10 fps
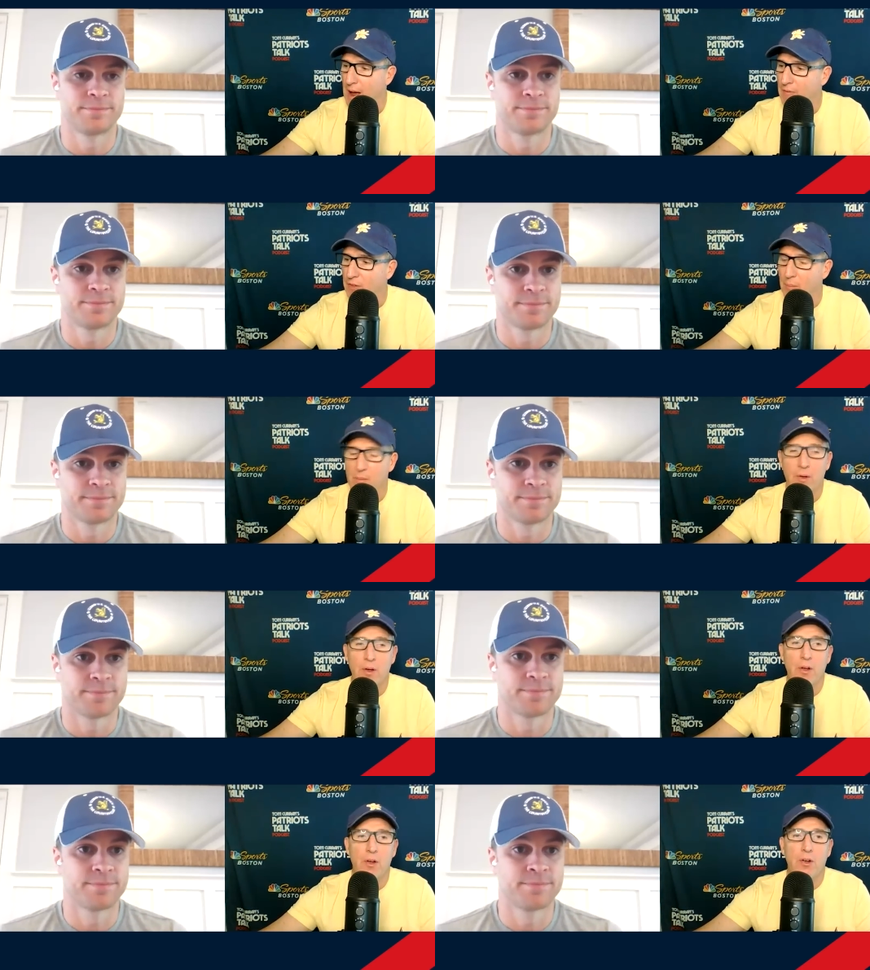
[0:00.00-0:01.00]
Speaker 1: have them.
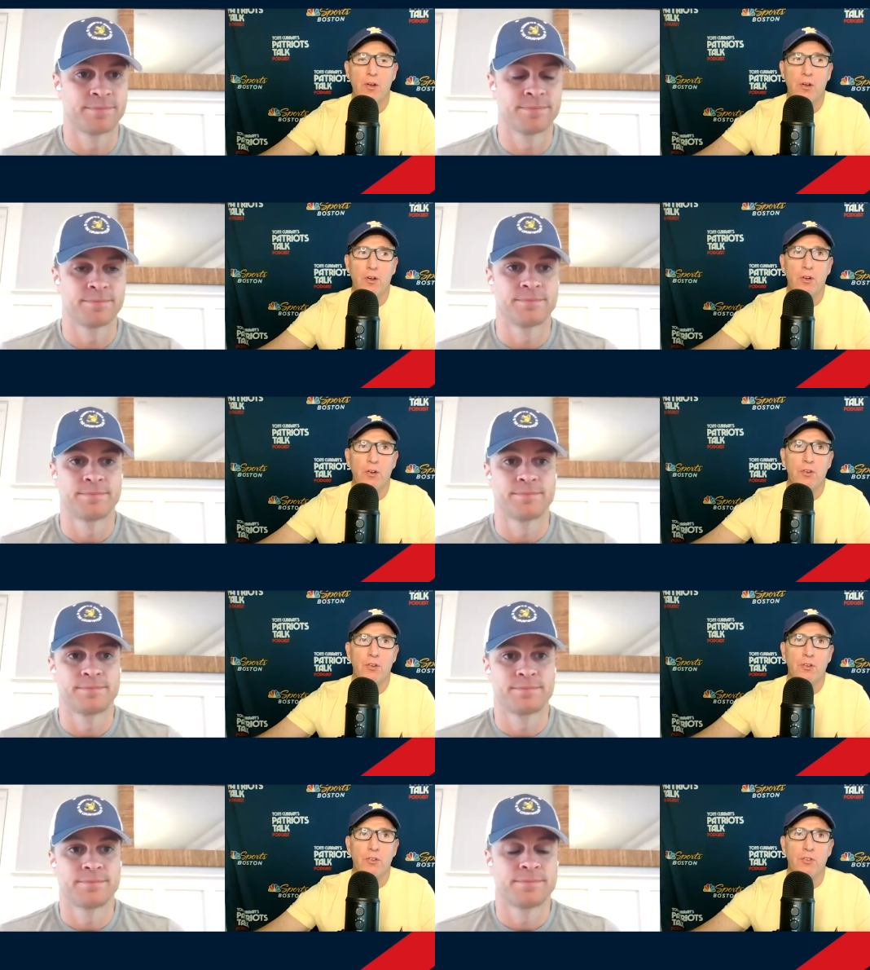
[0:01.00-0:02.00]

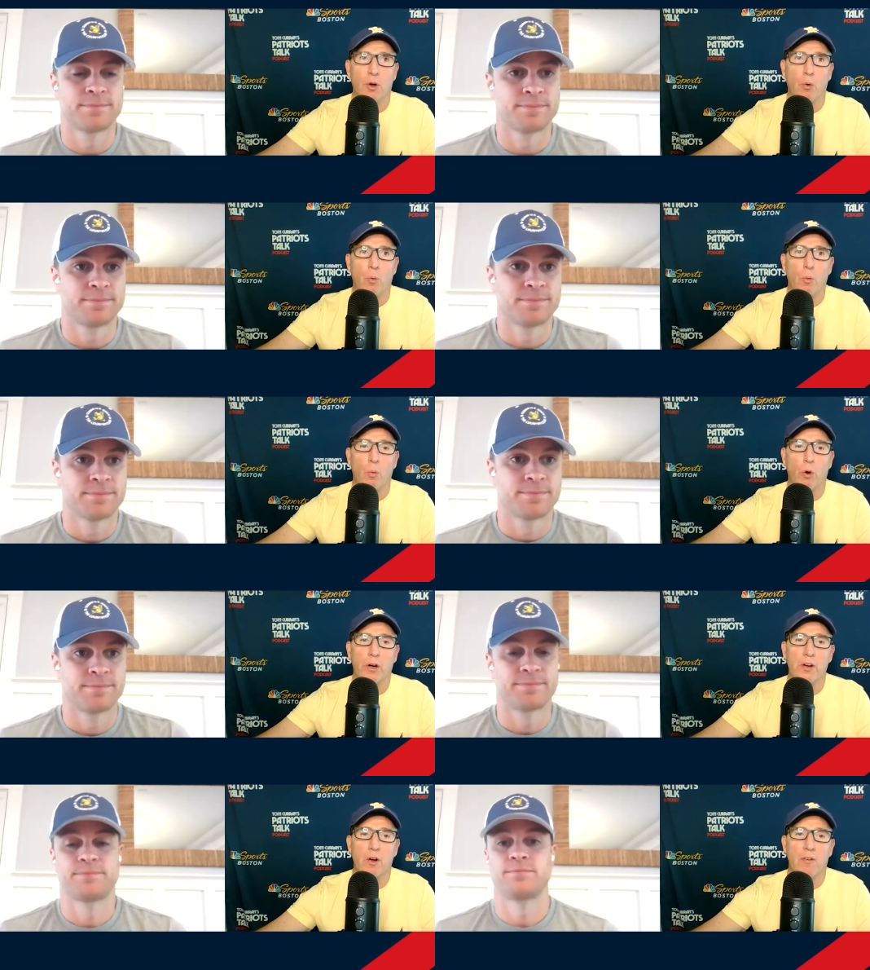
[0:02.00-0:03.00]
So
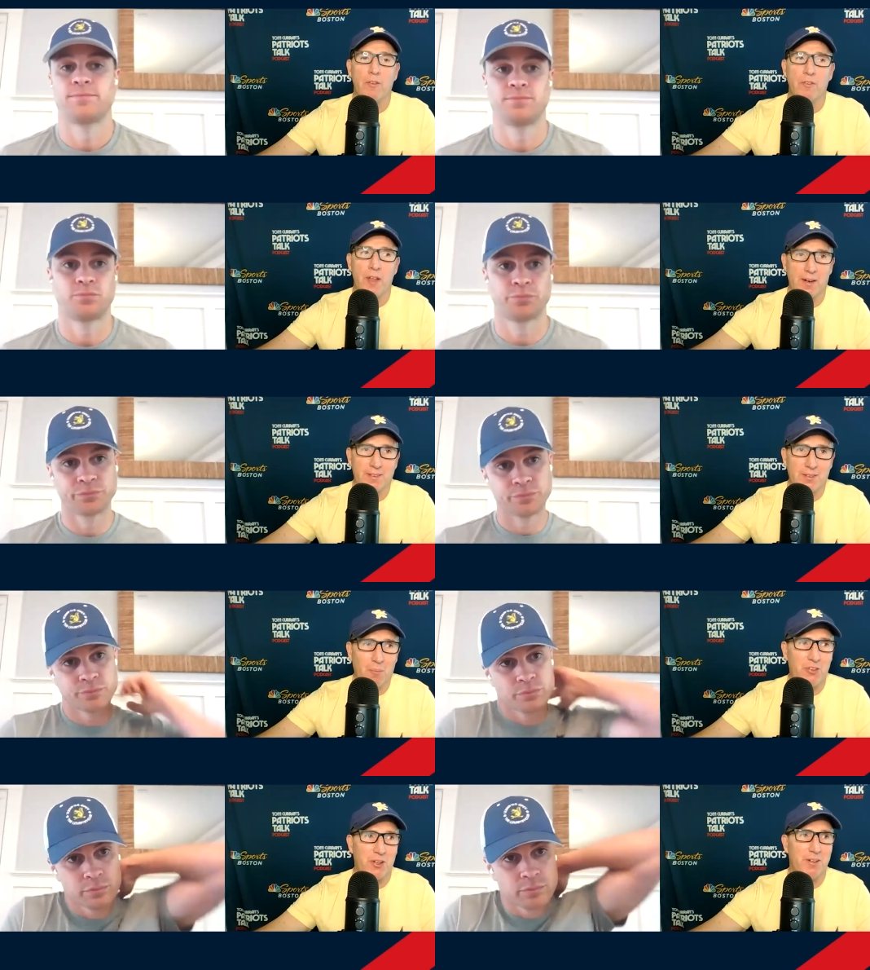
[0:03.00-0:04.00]
working off of that
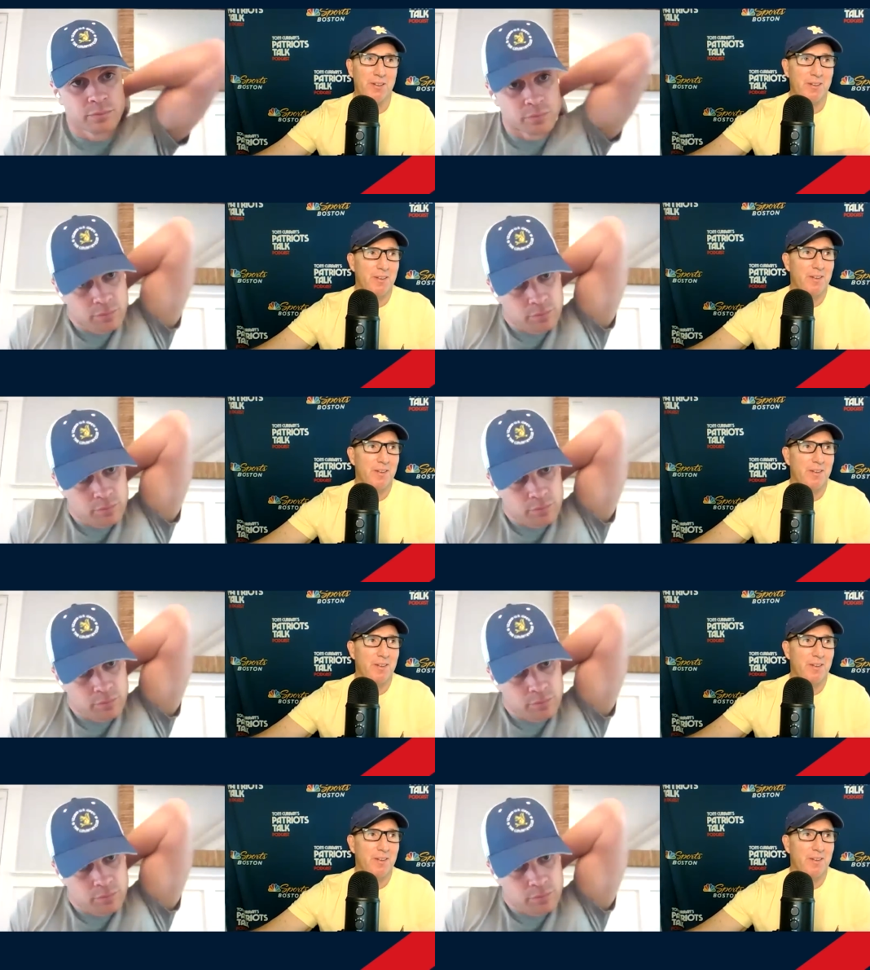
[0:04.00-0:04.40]
assumption,